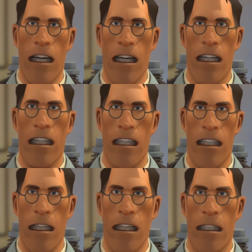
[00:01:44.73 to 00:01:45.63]

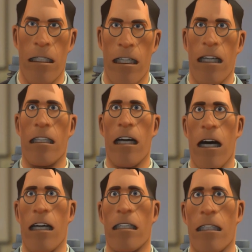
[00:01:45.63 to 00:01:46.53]
lines
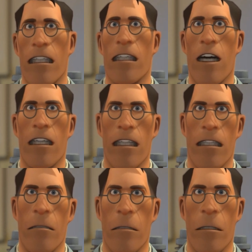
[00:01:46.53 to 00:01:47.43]
from
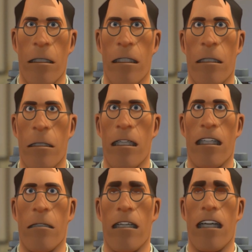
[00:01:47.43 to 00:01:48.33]
Wondred, the voice
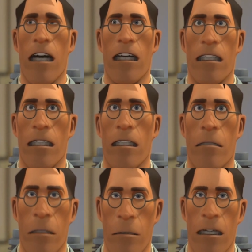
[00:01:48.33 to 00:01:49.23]
actress that does
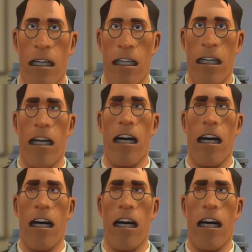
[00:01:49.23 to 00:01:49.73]
Banshee.